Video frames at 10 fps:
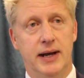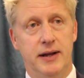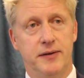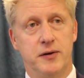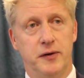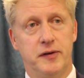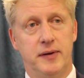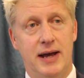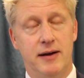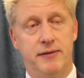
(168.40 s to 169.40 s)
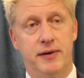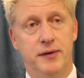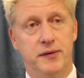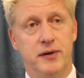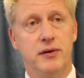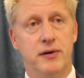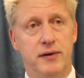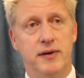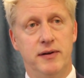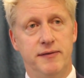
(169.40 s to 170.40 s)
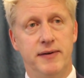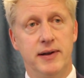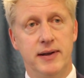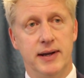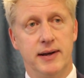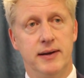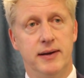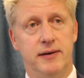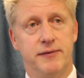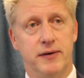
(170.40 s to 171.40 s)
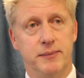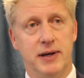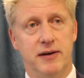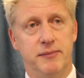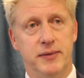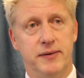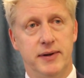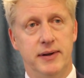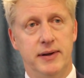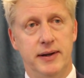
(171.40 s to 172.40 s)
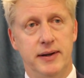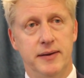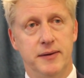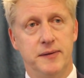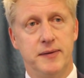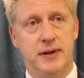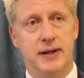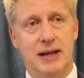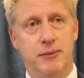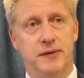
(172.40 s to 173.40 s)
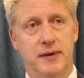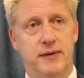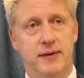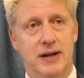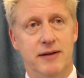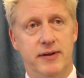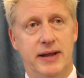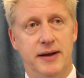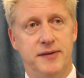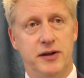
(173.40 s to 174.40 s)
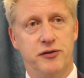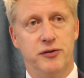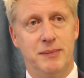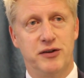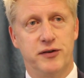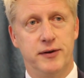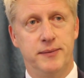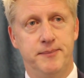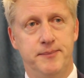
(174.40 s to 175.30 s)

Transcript: and it's got to have security of funding from government and, and others that enables it to deliver that essential mission.